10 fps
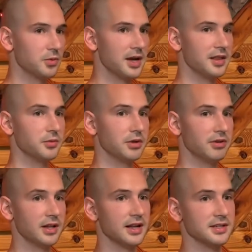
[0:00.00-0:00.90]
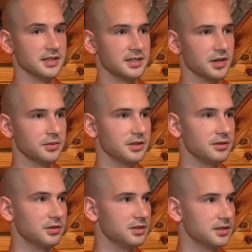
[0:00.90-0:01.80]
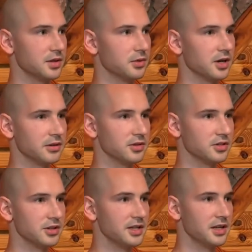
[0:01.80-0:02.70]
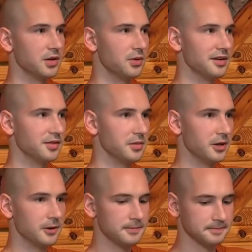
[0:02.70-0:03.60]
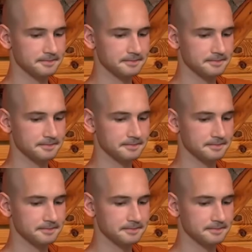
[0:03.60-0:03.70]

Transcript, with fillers: way than we realize until we're on retreat and away from it all.